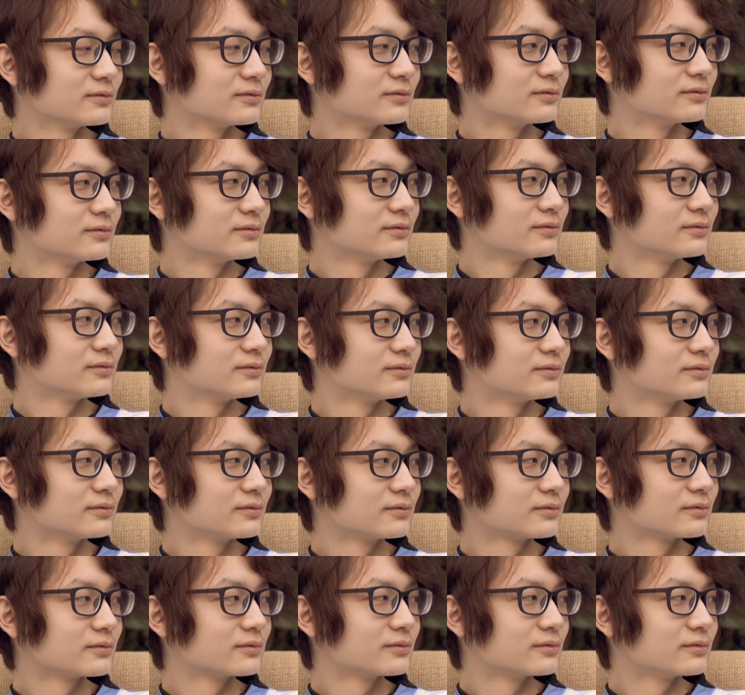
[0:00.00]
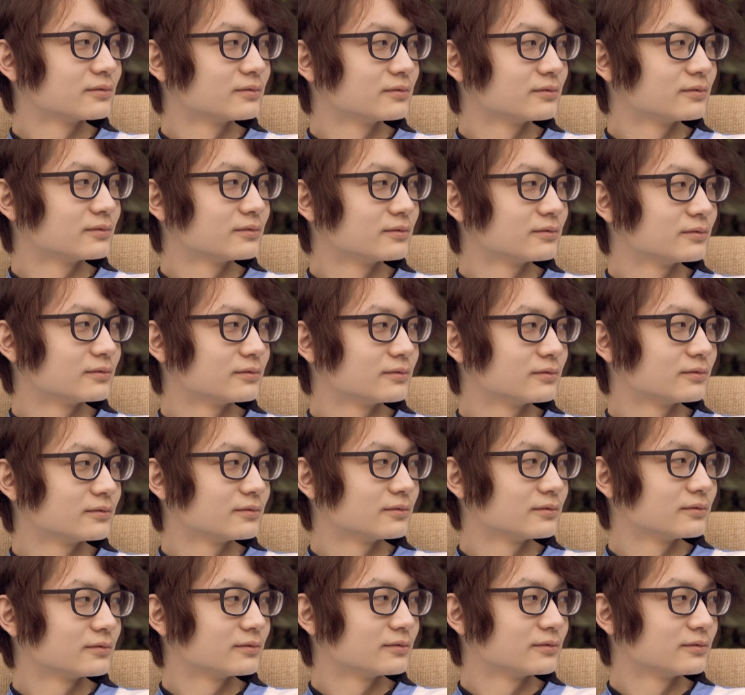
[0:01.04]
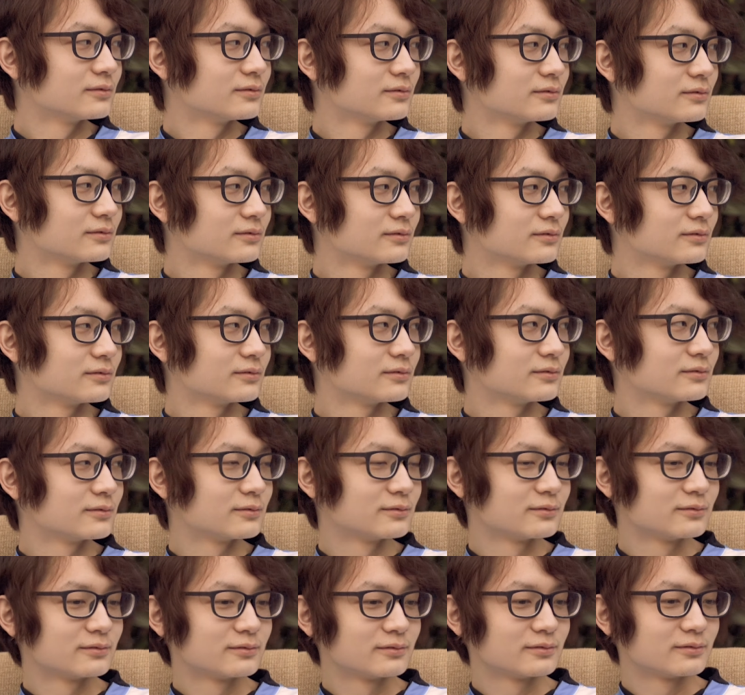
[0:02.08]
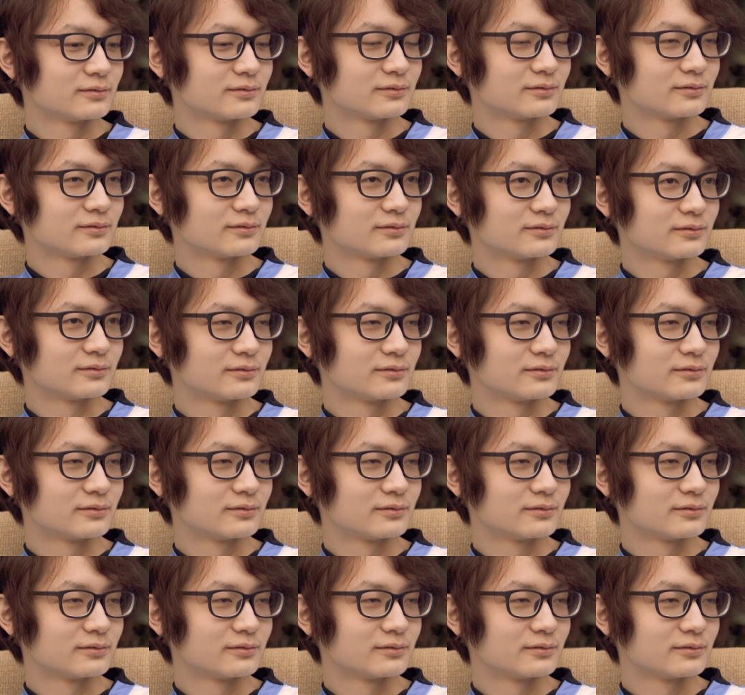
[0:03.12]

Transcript: [no speech]